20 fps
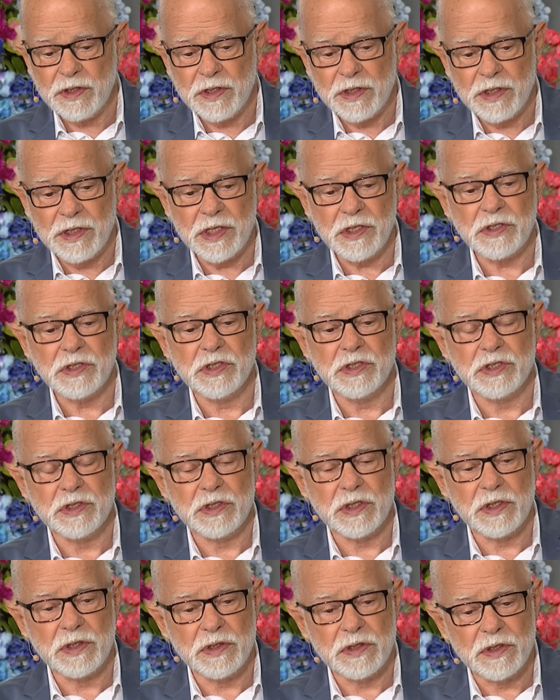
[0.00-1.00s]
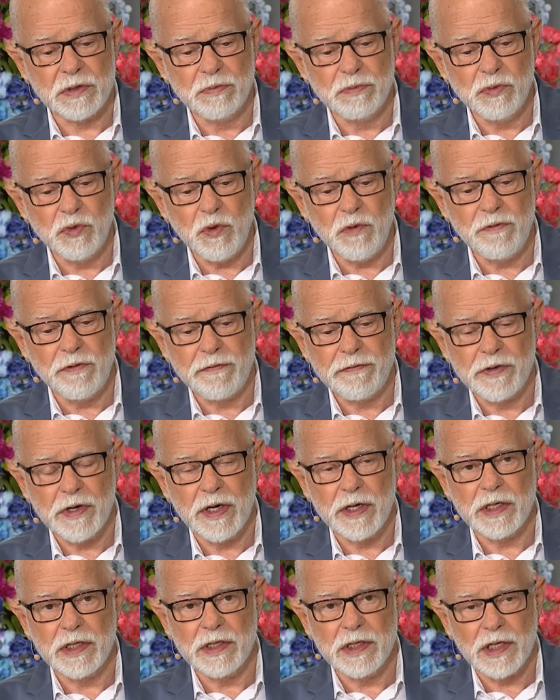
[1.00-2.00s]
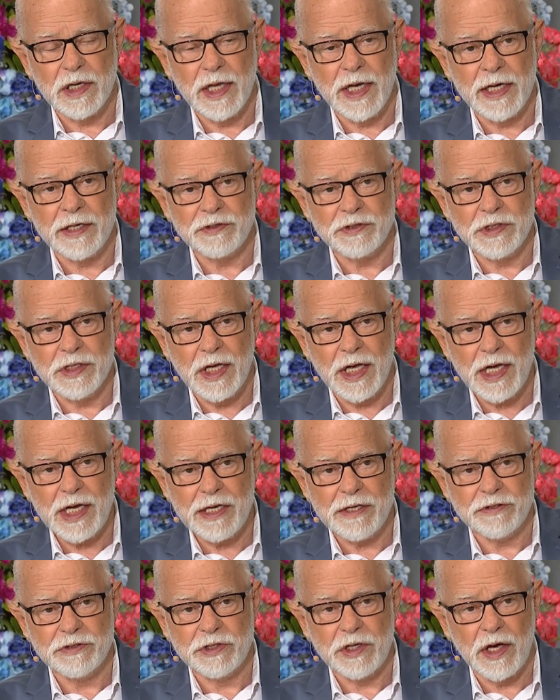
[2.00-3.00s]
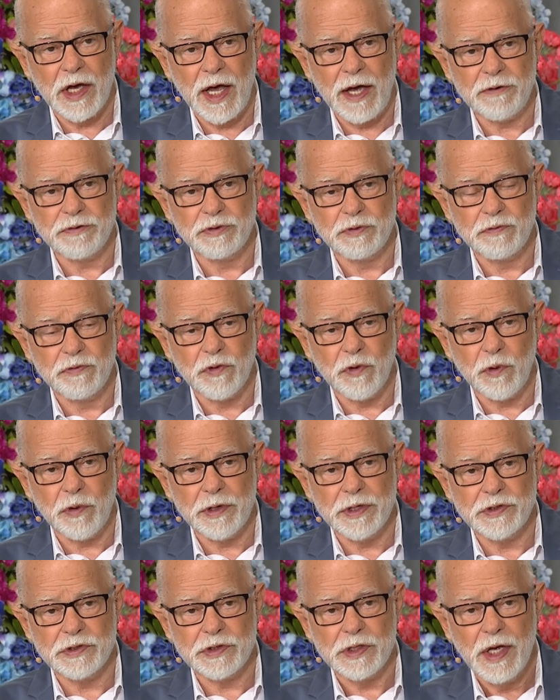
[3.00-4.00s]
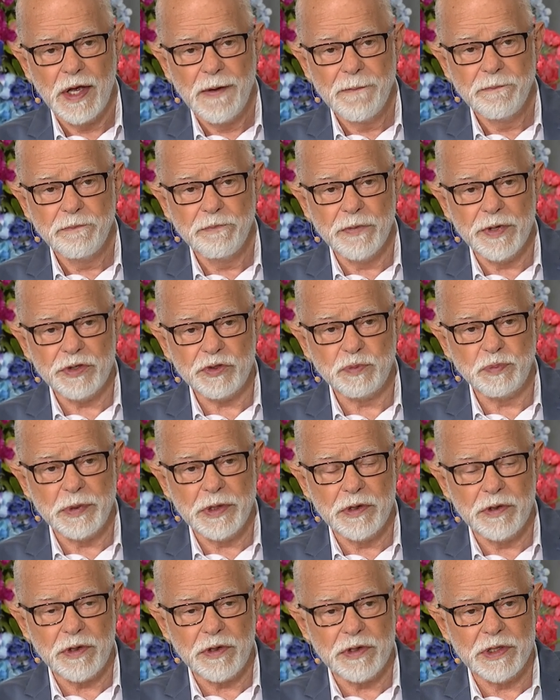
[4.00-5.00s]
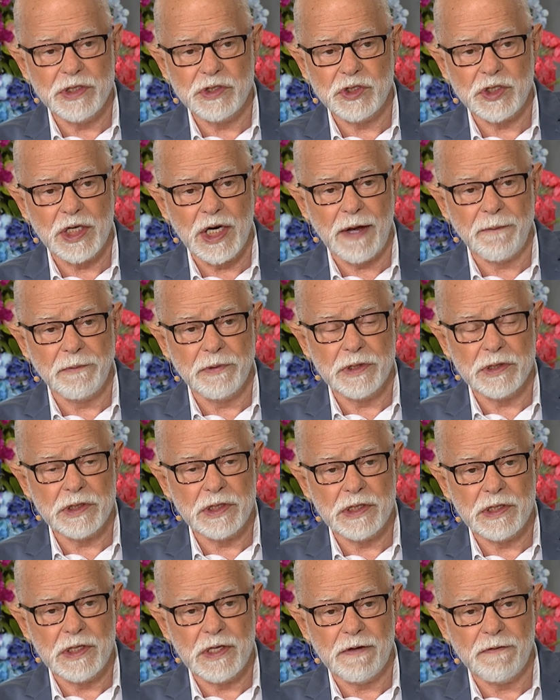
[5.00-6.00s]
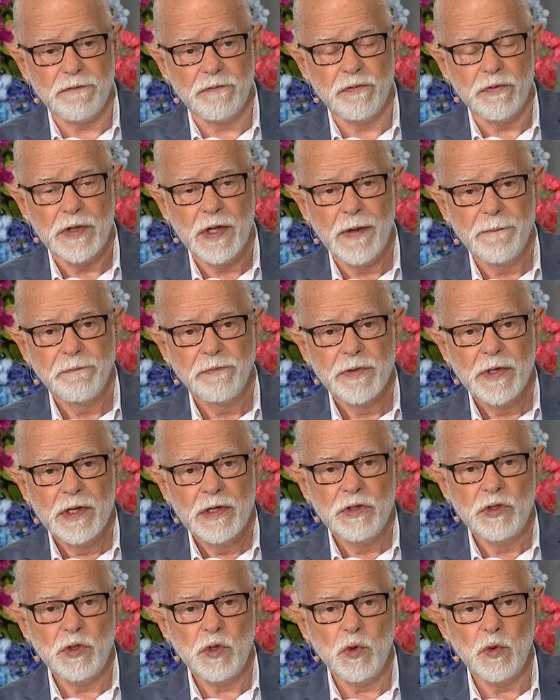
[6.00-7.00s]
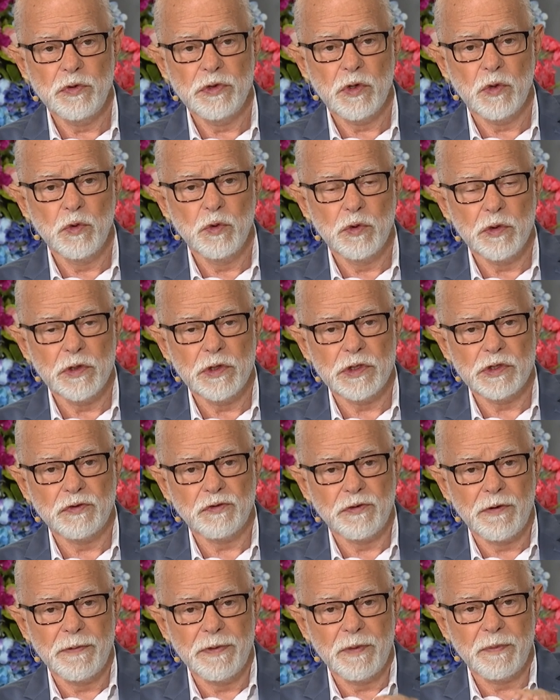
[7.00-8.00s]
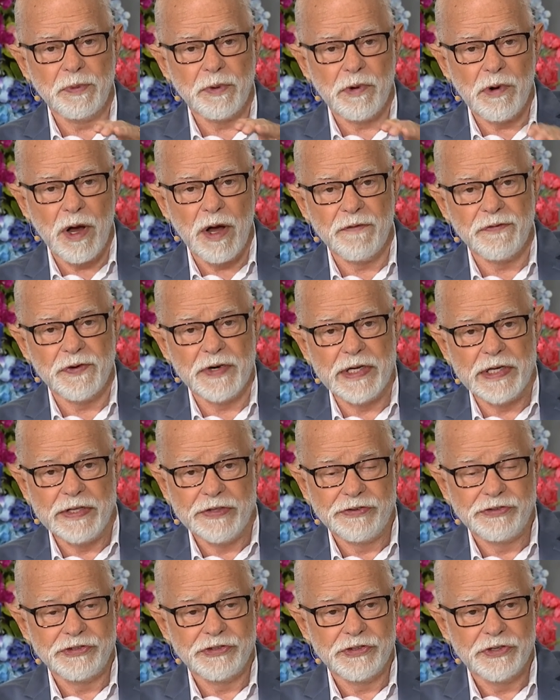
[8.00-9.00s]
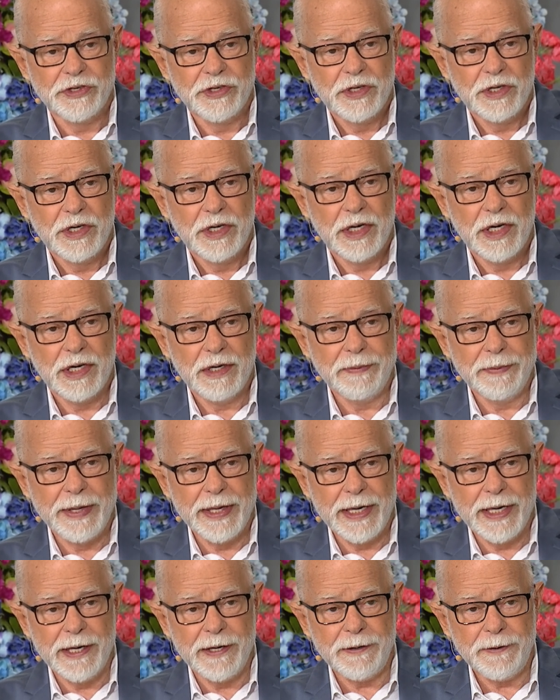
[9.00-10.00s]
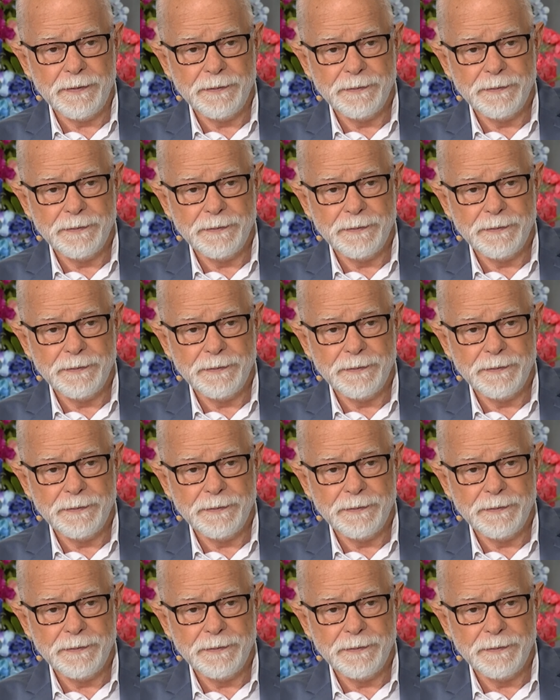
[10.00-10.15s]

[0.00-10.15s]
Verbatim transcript: This is the move of God in the last days. God's voice must be heard. He said, I'm going to give you the words from the prophets. Yes. Amen?